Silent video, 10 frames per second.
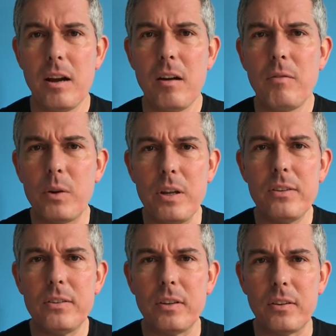For
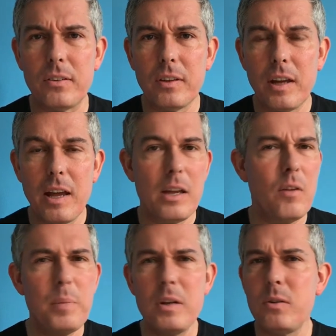instance,
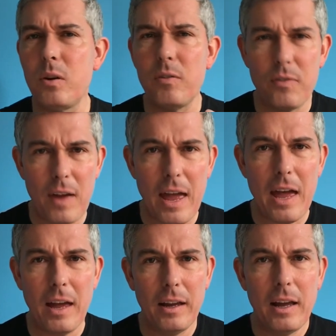you've been to a
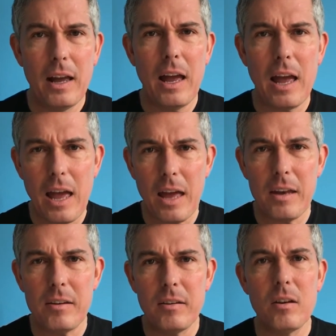fair
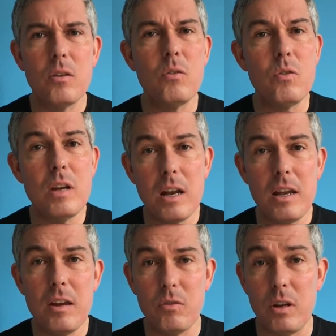and
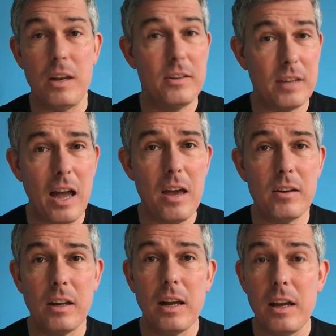really, really tired
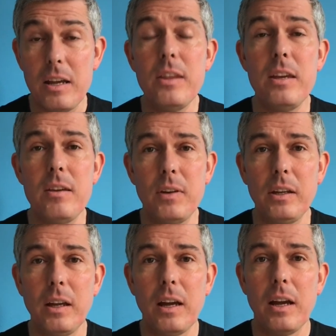in the
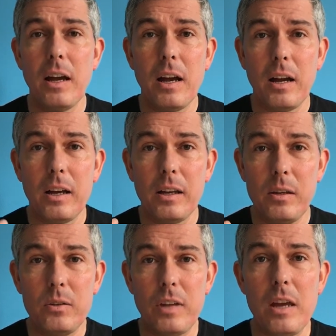evening. You
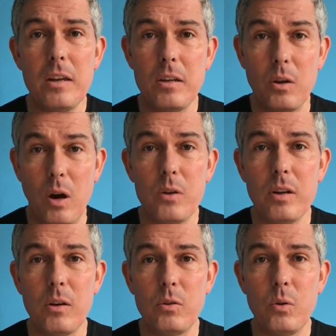stayed in your hotel
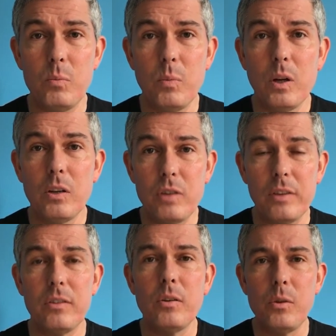room
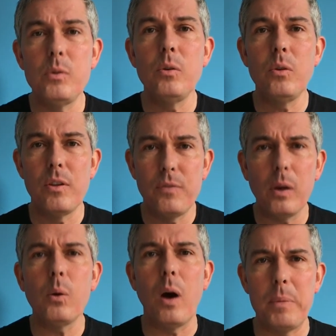just to do the
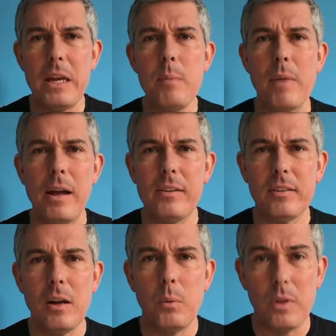follow-up emails
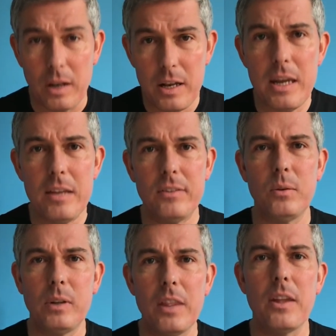with the leads you
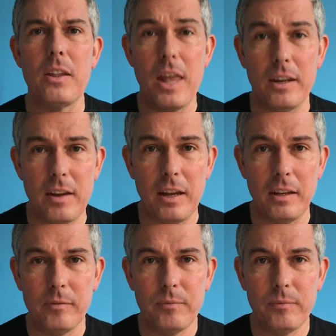gathered that day.